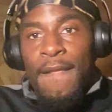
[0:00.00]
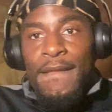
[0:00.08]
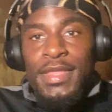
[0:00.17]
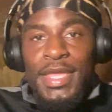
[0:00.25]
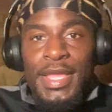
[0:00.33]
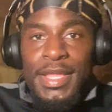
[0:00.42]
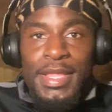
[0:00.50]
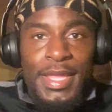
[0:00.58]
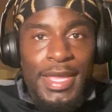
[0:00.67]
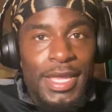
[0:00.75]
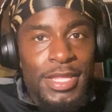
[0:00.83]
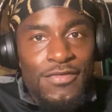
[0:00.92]
then
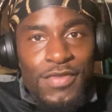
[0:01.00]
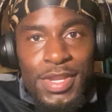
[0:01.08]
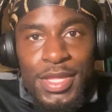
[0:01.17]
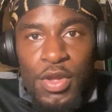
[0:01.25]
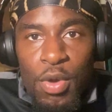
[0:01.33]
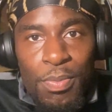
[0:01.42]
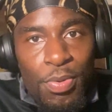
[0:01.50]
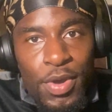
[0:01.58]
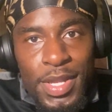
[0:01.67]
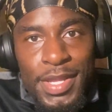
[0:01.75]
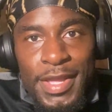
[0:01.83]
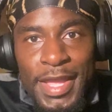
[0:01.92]
it's really no
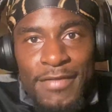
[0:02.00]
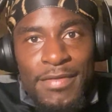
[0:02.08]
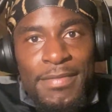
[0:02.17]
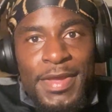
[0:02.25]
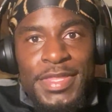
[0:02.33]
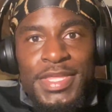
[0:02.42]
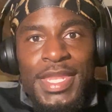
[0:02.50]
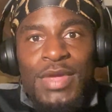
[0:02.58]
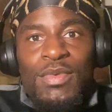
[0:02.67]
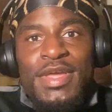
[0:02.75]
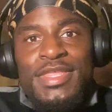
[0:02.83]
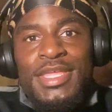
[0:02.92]
point in even basically
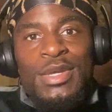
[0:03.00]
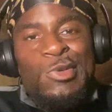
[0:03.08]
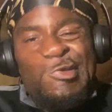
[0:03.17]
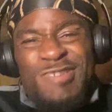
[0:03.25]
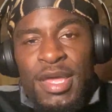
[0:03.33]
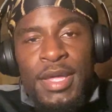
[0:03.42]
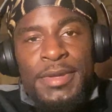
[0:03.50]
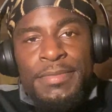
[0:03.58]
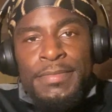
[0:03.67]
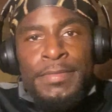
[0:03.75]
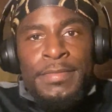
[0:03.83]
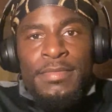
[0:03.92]
wasting your time.
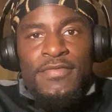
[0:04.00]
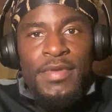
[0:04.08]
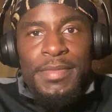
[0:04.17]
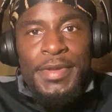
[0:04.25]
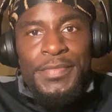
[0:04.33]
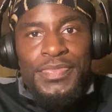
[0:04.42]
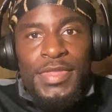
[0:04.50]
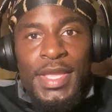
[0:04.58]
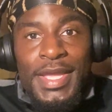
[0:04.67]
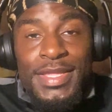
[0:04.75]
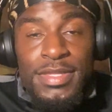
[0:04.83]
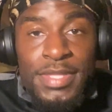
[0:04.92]
Feel me?
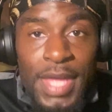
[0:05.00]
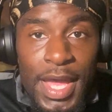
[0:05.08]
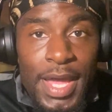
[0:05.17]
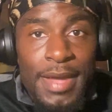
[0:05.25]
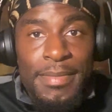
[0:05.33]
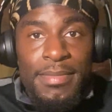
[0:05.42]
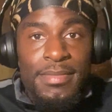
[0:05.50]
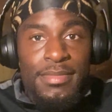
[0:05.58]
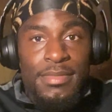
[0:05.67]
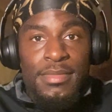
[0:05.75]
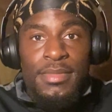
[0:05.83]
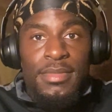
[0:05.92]
And time
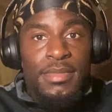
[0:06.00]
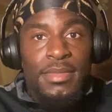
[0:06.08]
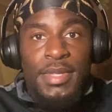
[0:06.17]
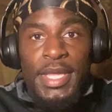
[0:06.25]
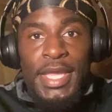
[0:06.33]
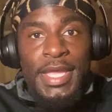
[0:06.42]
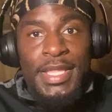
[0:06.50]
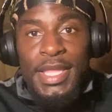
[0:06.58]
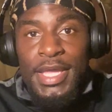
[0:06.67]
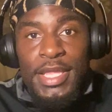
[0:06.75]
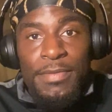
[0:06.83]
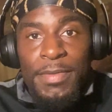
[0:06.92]
ain't
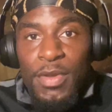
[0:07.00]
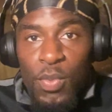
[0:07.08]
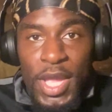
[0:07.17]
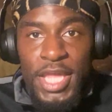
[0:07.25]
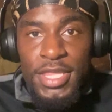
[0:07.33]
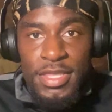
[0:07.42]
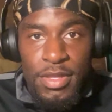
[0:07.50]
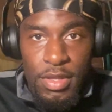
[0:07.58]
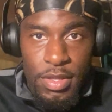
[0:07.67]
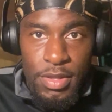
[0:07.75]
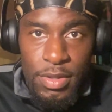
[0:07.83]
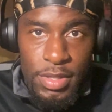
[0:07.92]
nothing to be
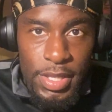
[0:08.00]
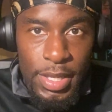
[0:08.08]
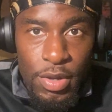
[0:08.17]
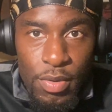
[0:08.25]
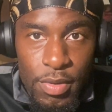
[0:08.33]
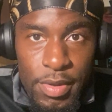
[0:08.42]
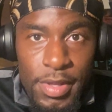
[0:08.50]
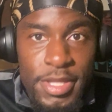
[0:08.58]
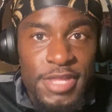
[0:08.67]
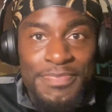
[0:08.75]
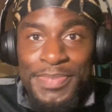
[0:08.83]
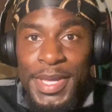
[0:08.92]
wasted on,
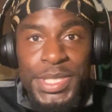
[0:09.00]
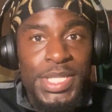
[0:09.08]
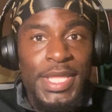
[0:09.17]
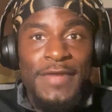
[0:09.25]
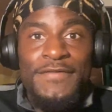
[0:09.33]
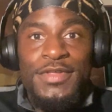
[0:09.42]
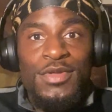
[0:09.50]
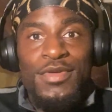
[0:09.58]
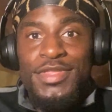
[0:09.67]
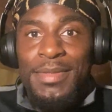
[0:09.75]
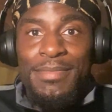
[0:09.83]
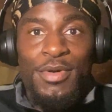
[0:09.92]
especially if it's on
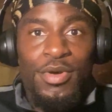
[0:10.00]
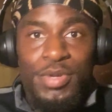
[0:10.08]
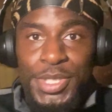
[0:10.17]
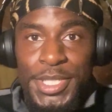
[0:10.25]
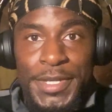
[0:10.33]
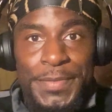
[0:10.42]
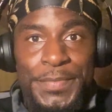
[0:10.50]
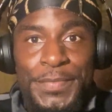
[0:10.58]
some bullshit.